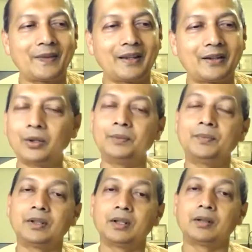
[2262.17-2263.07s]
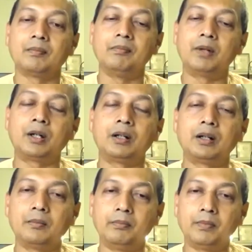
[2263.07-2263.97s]
So
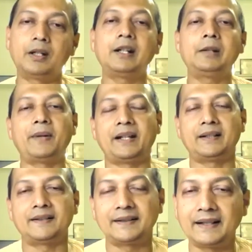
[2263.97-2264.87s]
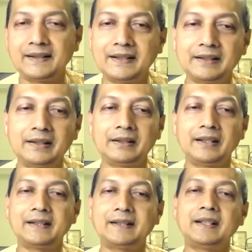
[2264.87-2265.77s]
moral practices,
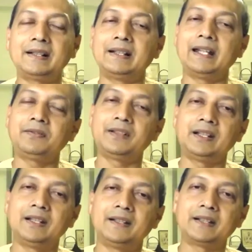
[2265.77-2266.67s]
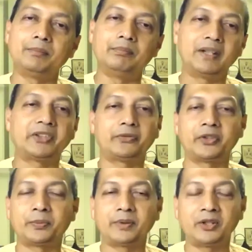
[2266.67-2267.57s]
ethical life is a must
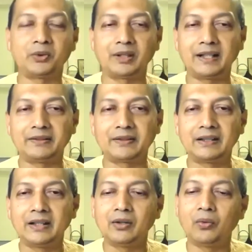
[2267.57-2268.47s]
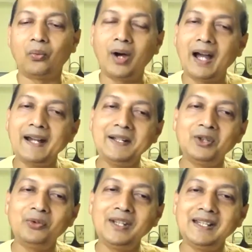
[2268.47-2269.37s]
for spiritual life. Why
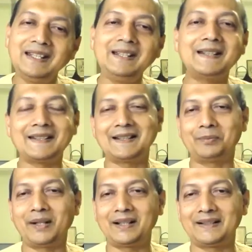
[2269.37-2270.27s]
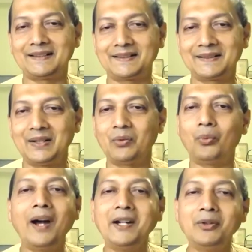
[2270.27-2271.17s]
do we need ethical practices?
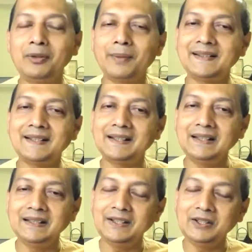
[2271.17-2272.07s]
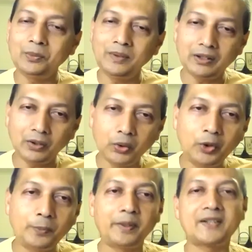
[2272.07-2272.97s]
Why do we basically need to be a
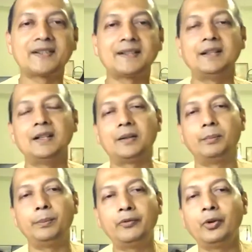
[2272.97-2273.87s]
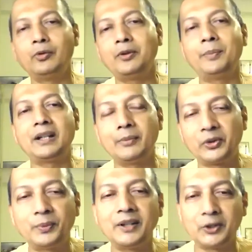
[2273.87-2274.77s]
good person before we become a
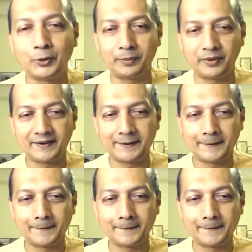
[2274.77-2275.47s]
spiritual person?